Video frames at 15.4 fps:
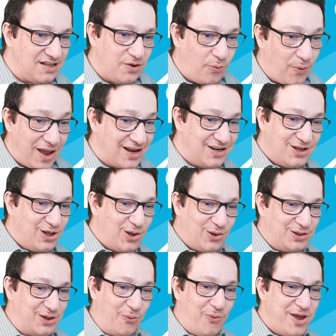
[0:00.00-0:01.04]
well,
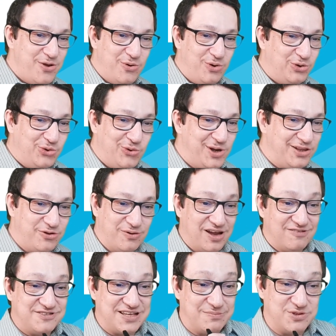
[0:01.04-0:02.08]
the way you'll do it, you
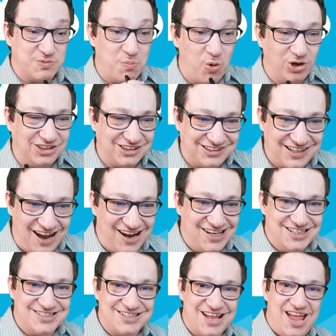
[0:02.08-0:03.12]
have some small
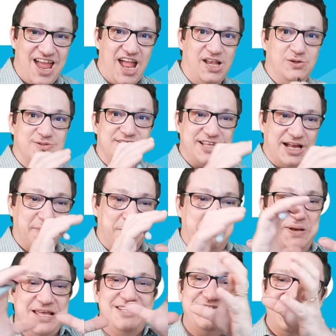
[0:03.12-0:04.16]
tiles and you start
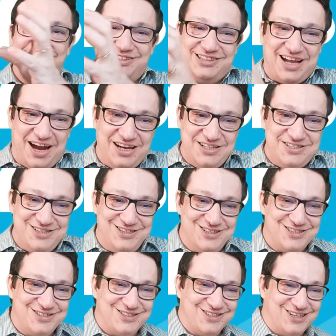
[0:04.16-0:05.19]
placing tiles in a
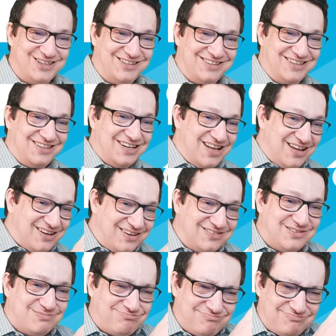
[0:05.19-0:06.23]
circle as